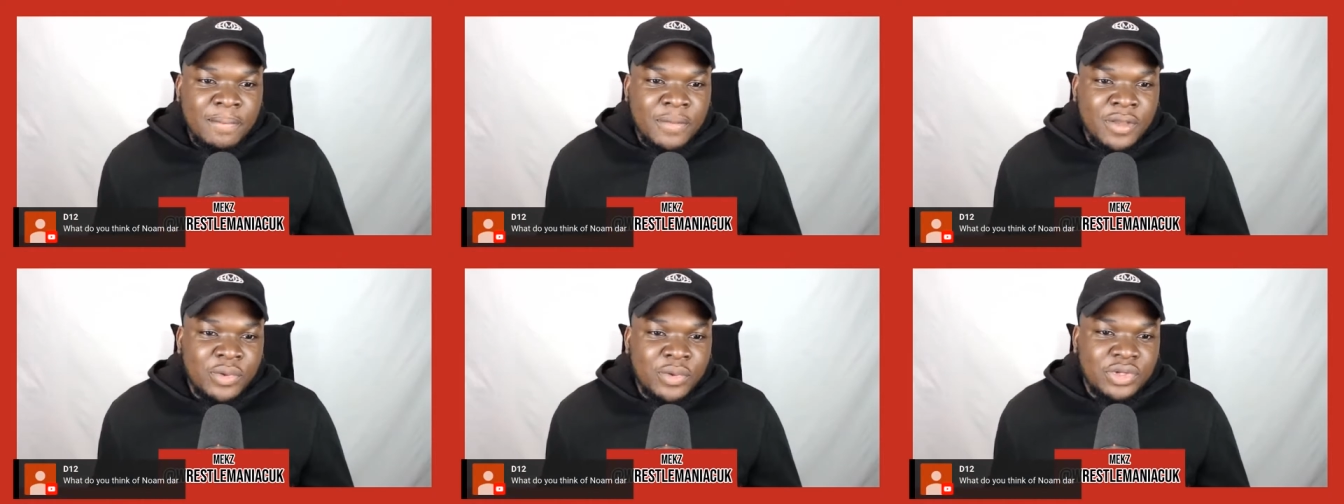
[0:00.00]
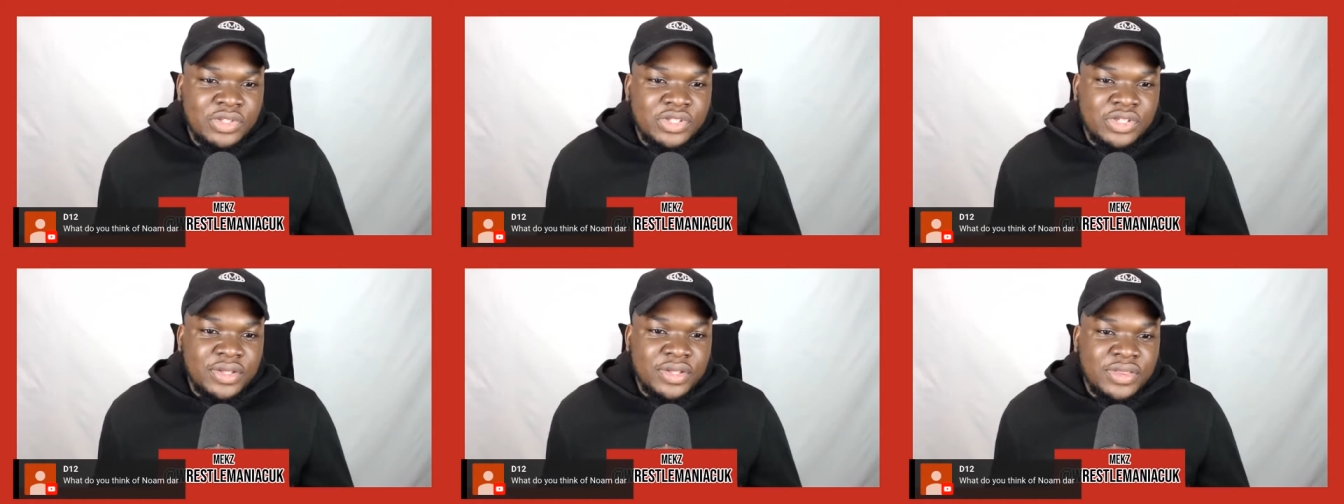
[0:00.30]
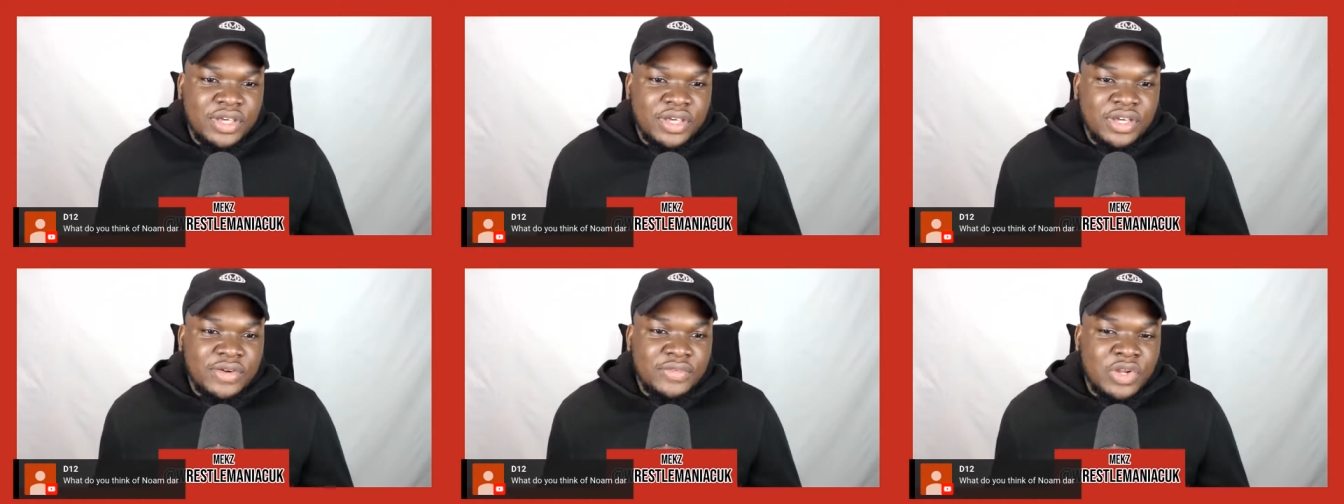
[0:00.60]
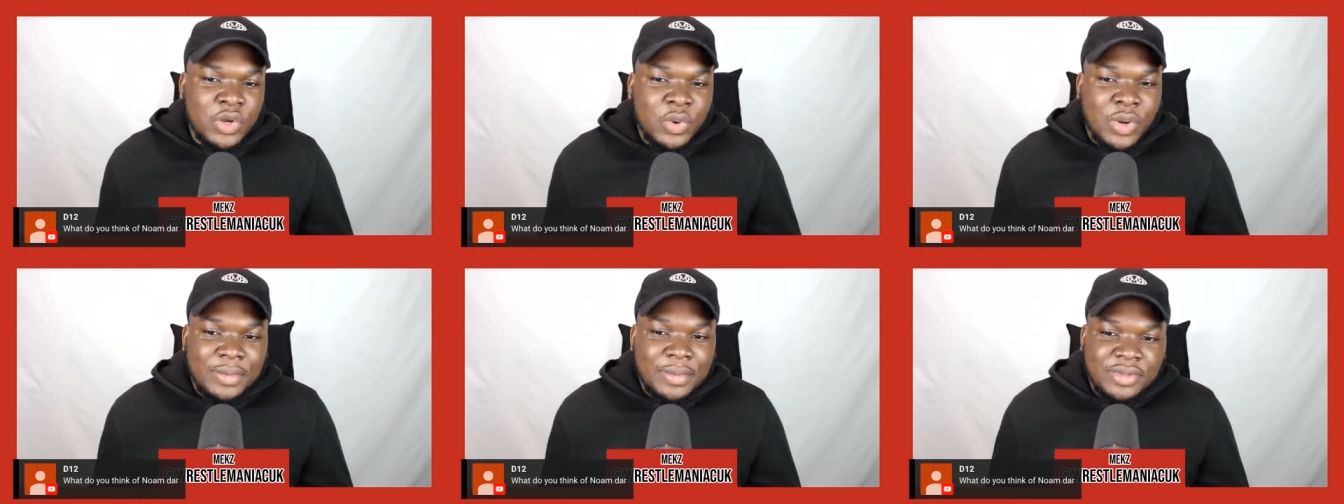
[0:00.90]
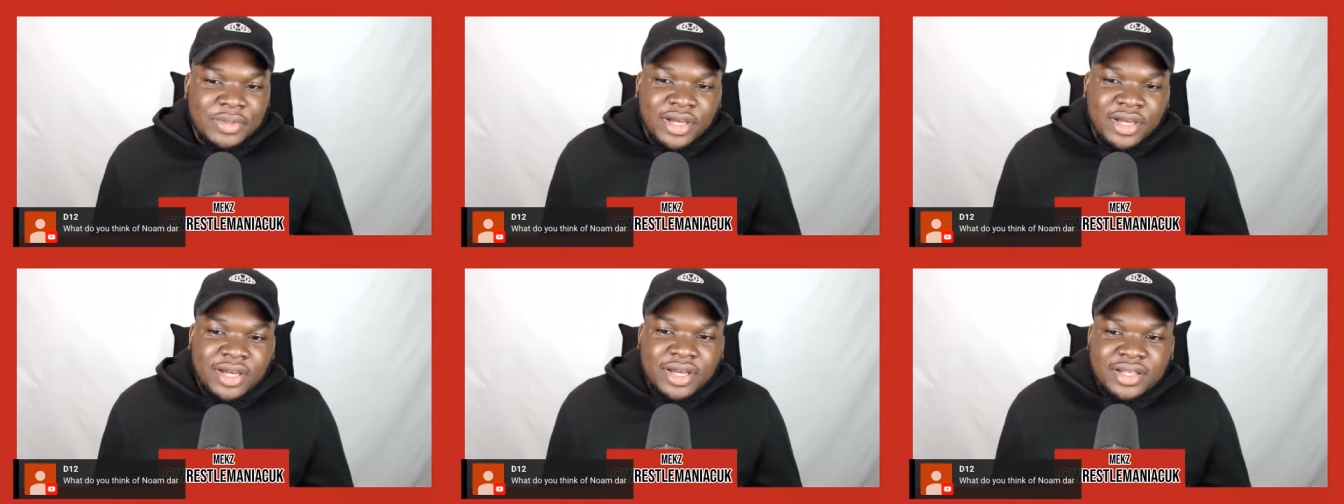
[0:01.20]
What do you think of Noam
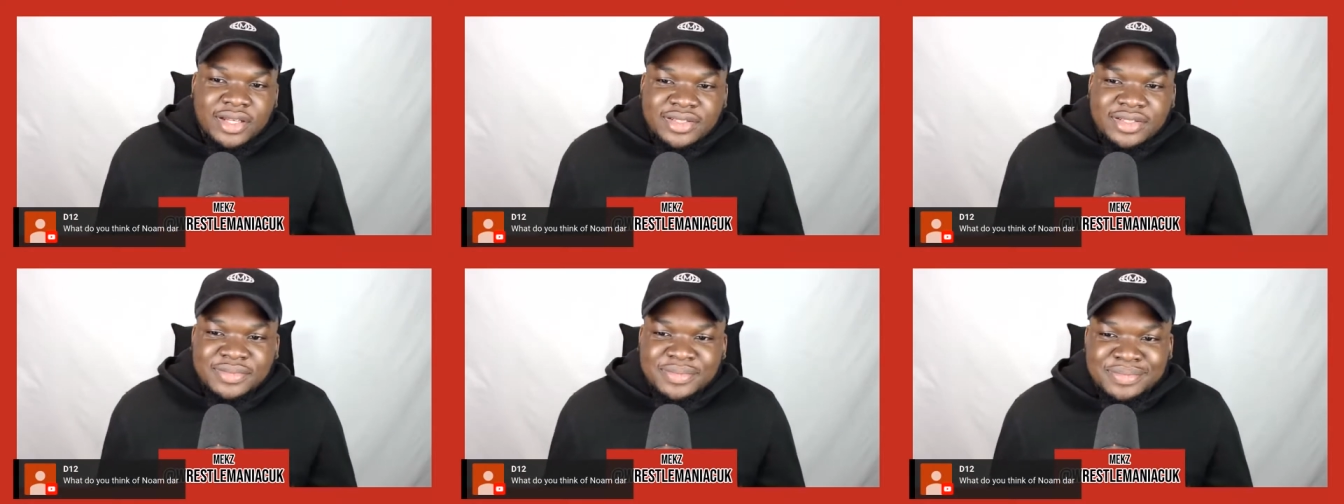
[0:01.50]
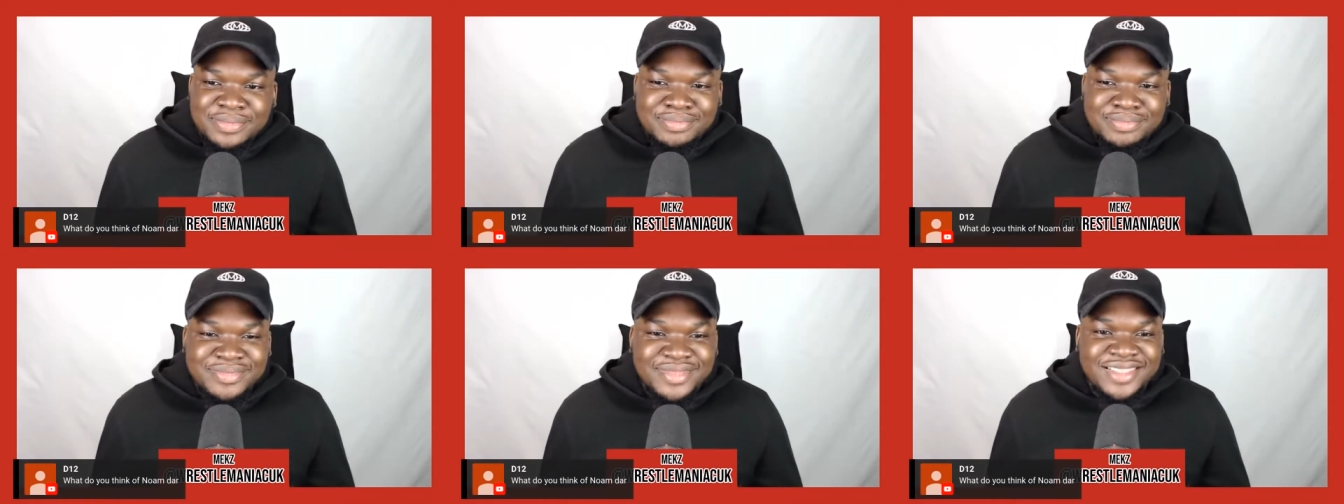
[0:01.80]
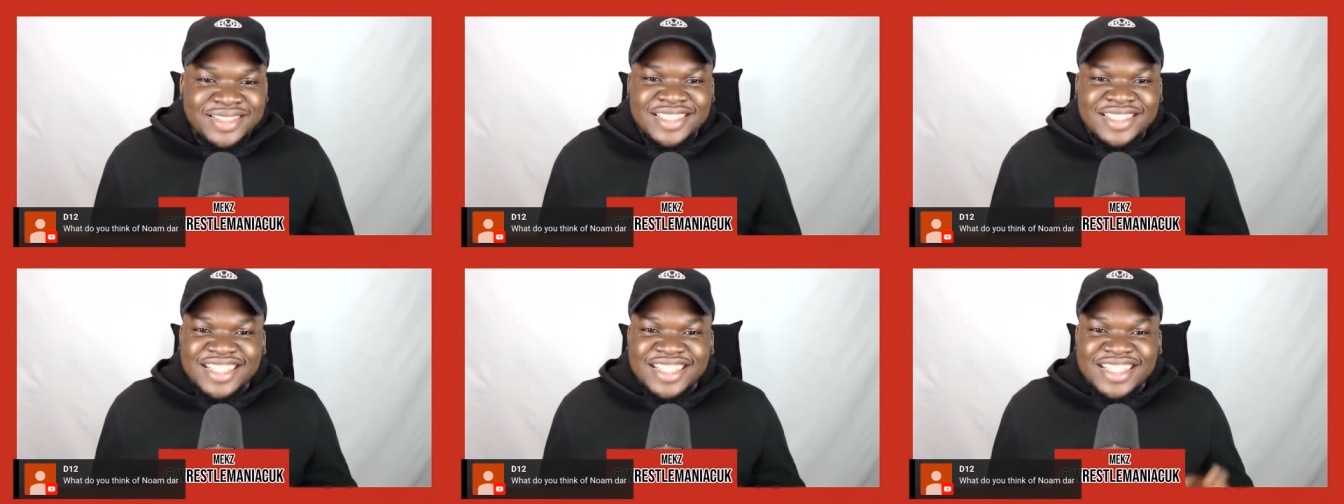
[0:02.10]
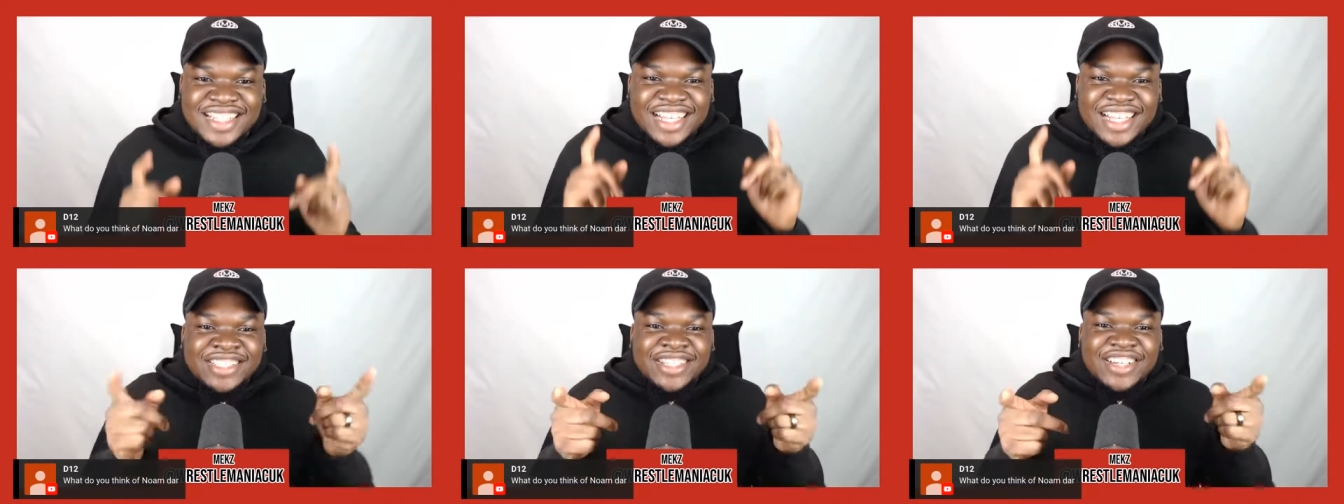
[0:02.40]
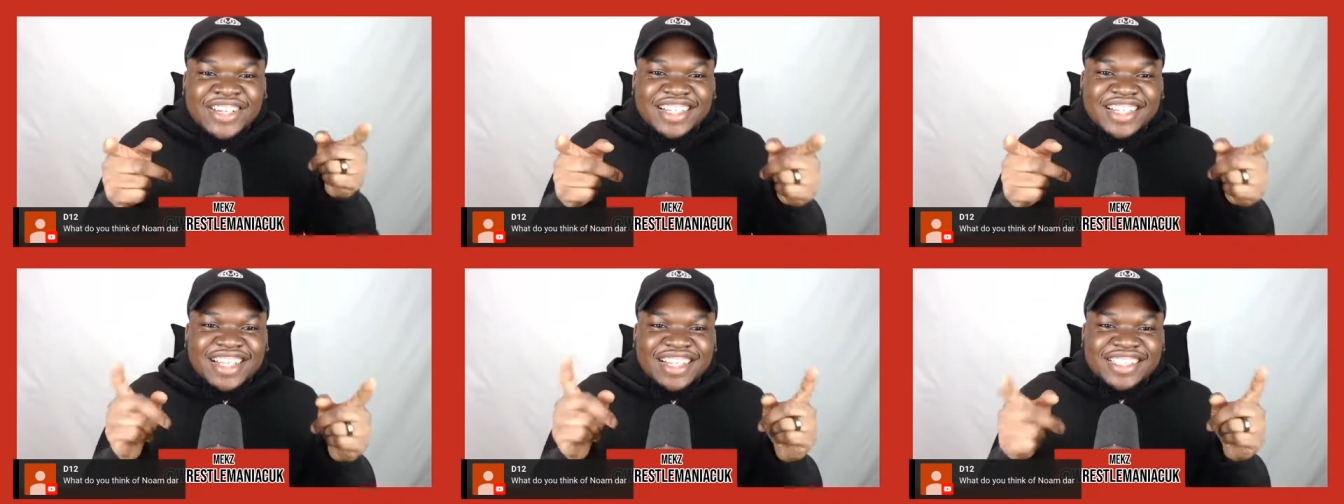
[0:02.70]
Dar? That's
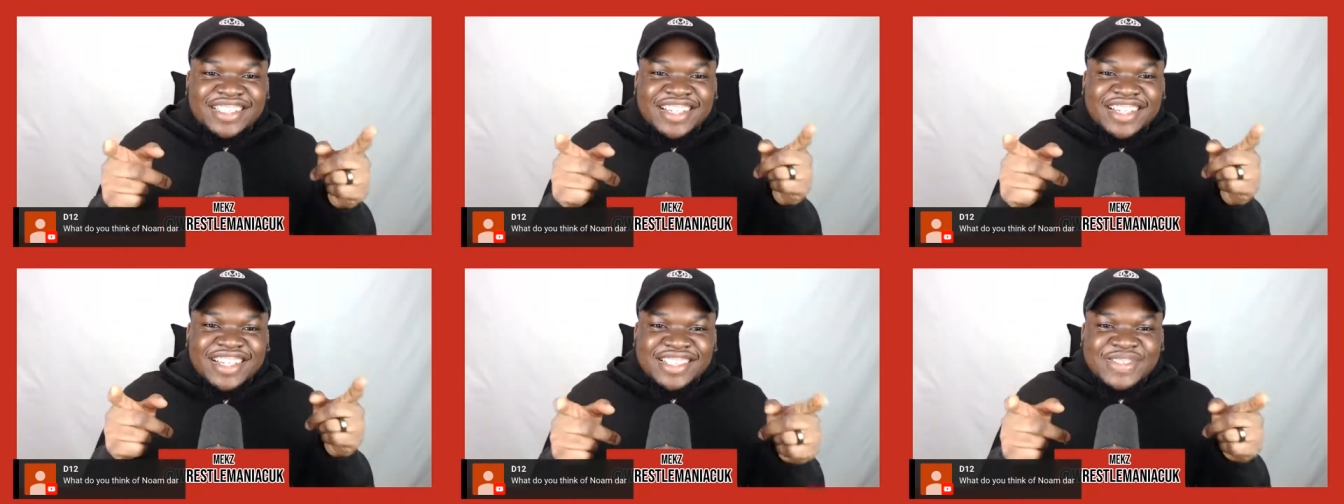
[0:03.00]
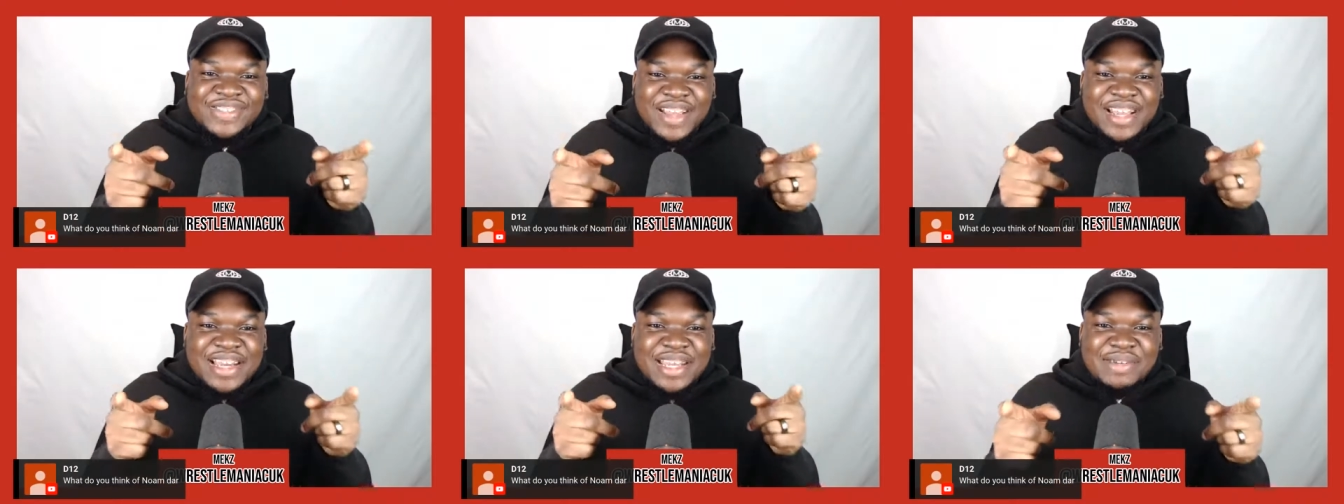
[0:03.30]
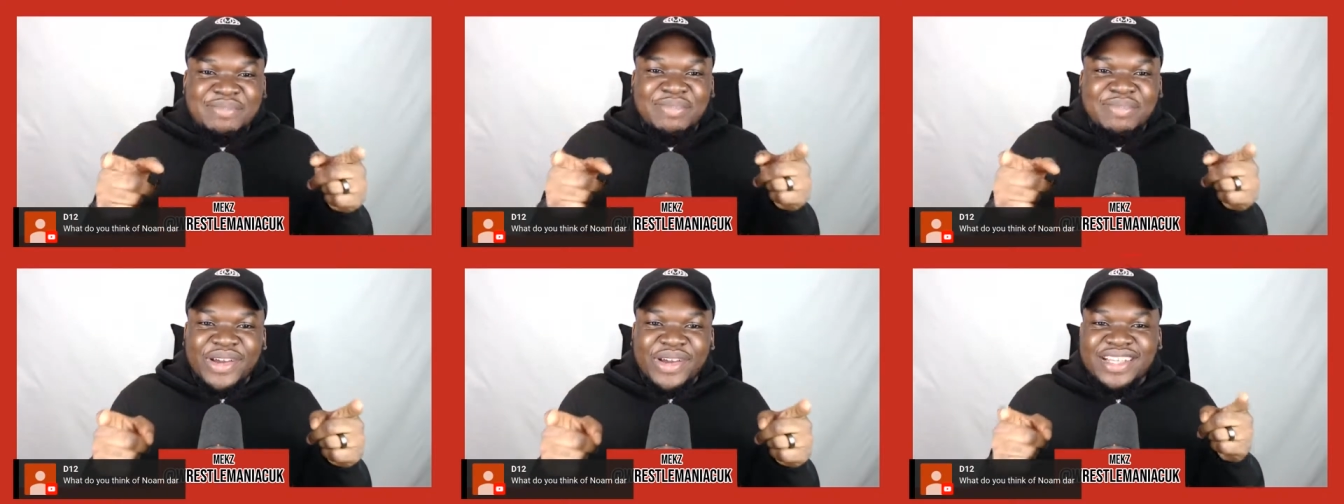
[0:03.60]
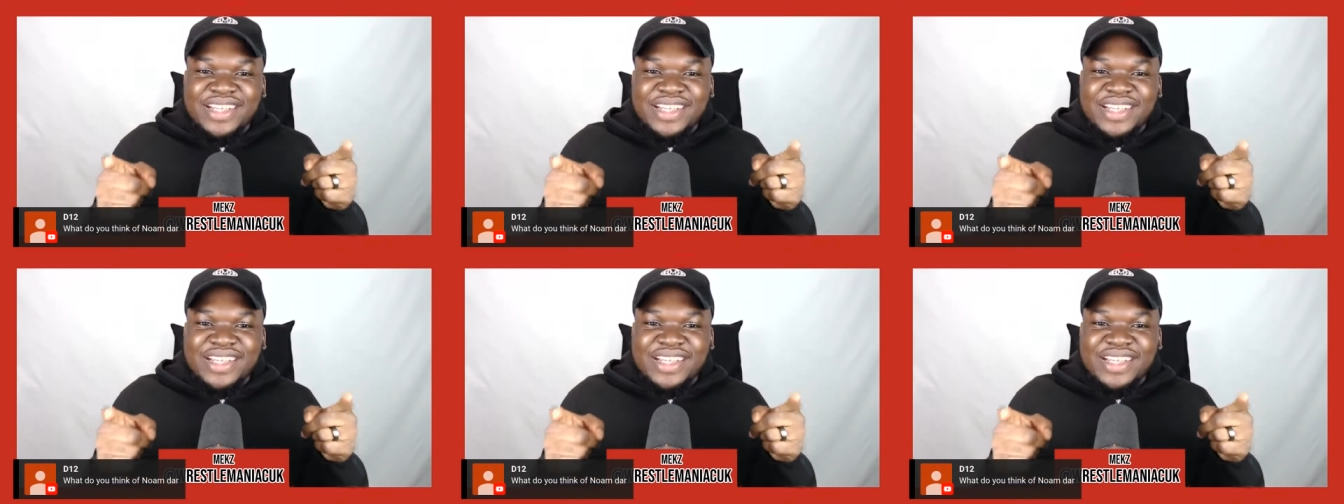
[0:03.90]
your Israeli boy,